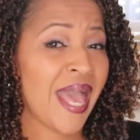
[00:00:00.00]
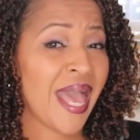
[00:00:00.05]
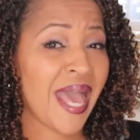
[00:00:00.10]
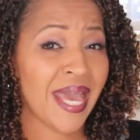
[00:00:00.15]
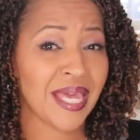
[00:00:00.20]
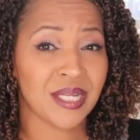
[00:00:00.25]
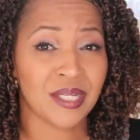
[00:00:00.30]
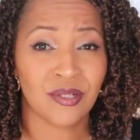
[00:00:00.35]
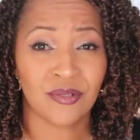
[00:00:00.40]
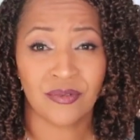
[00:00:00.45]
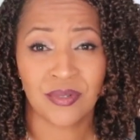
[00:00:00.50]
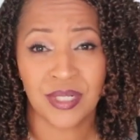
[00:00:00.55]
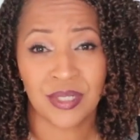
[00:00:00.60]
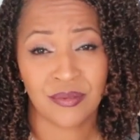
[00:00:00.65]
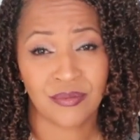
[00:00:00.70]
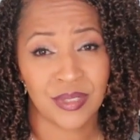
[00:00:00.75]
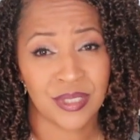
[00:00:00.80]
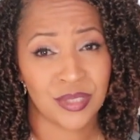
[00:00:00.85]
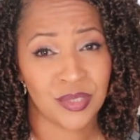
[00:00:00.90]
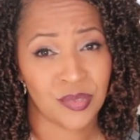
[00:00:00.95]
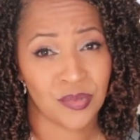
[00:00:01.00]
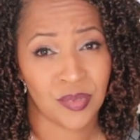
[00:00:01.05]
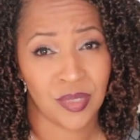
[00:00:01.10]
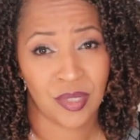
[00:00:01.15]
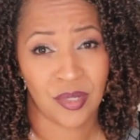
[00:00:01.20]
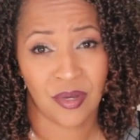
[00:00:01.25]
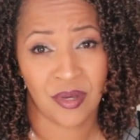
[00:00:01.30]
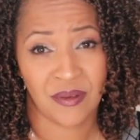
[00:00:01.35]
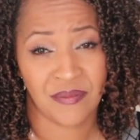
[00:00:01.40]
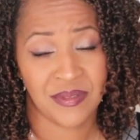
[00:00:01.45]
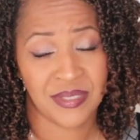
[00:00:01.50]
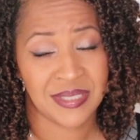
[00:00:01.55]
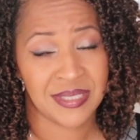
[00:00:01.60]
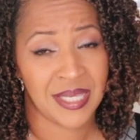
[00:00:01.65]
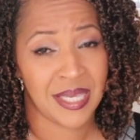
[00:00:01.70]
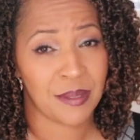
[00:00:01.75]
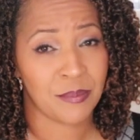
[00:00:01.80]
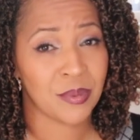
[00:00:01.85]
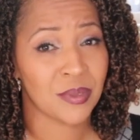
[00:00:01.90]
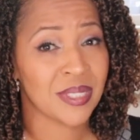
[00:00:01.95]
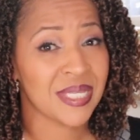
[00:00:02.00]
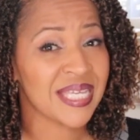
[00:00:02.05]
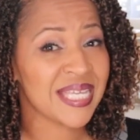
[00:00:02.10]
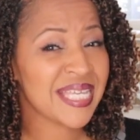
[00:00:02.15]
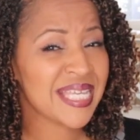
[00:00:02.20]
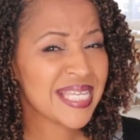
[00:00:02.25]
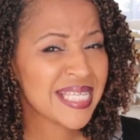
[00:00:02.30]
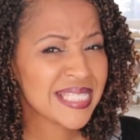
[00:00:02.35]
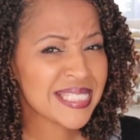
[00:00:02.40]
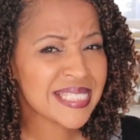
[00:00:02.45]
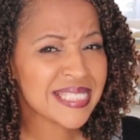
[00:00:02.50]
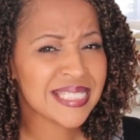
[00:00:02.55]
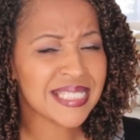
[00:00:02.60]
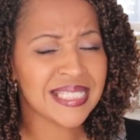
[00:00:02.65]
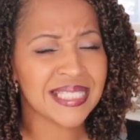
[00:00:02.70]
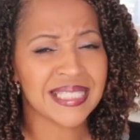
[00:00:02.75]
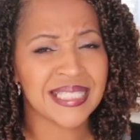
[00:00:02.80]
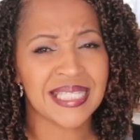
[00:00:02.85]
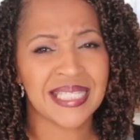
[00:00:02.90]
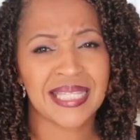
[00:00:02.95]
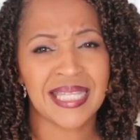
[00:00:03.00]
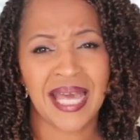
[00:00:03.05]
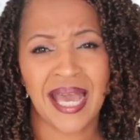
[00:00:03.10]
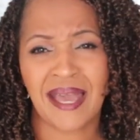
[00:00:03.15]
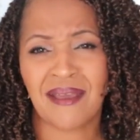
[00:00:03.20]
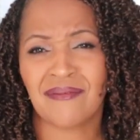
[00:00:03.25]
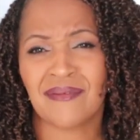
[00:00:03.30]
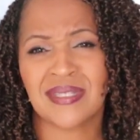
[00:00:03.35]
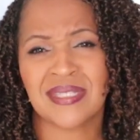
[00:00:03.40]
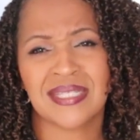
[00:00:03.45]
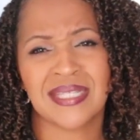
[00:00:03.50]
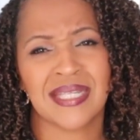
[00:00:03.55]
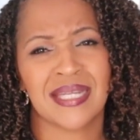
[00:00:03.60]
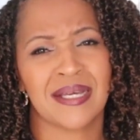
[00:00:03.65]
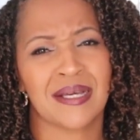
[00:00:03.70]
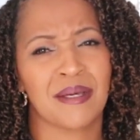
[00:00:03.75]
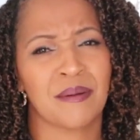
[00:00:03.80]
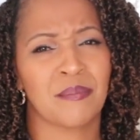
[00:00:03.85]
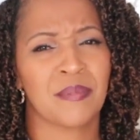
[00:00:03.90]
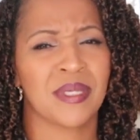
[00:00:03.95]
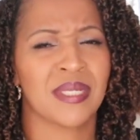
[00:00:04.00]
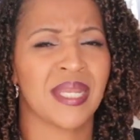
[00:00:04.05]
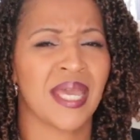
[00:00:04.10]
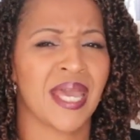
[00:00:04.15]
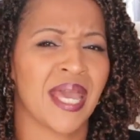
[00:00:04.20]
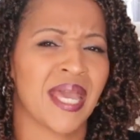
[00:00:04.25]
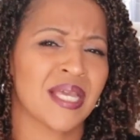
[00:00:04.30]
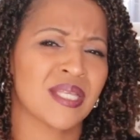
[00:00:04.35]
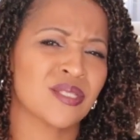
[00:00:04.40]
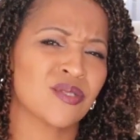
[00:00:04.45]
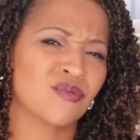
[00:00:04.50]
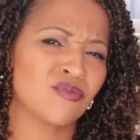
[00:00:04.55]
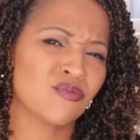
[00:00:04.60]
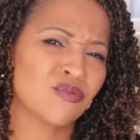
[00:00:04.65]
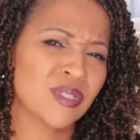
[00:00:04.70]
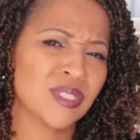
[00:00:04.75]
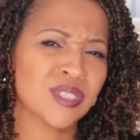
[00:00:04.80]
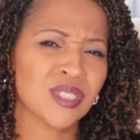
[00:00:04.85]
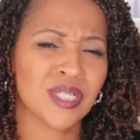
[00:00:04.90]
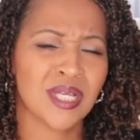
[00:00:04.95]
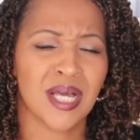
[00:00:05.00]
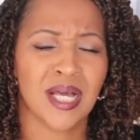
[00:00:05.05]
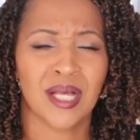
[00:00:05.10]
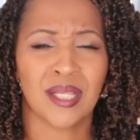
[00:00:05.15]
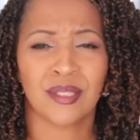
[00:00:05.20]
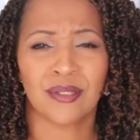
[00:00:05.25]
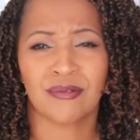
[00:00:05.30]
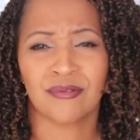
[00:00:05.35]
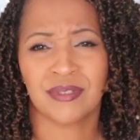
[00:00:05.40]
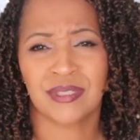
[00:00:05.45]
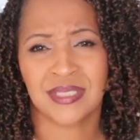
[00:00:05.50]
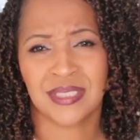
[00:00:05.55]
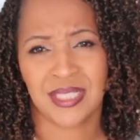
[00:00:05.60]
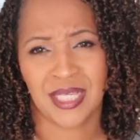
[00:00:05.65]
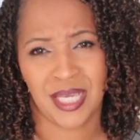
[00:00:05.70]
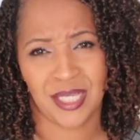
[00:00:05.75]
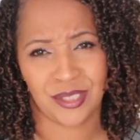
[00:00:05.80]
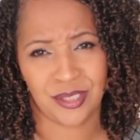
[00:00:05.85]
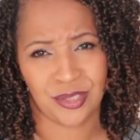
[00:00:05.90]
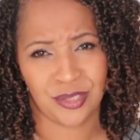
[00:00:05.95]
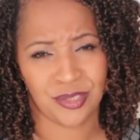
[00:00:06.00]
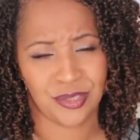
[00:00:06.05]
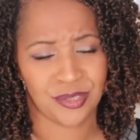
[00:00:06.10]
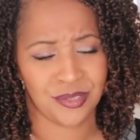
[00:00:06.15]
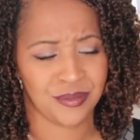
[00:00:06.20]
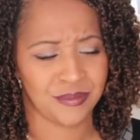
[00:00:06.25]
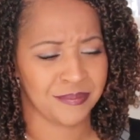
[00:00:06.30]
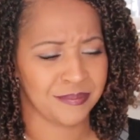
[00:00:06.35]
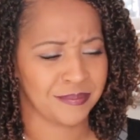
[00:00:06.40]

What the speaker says: Adding greenery to a coffee table instantly livens it up and adds rich color and texture.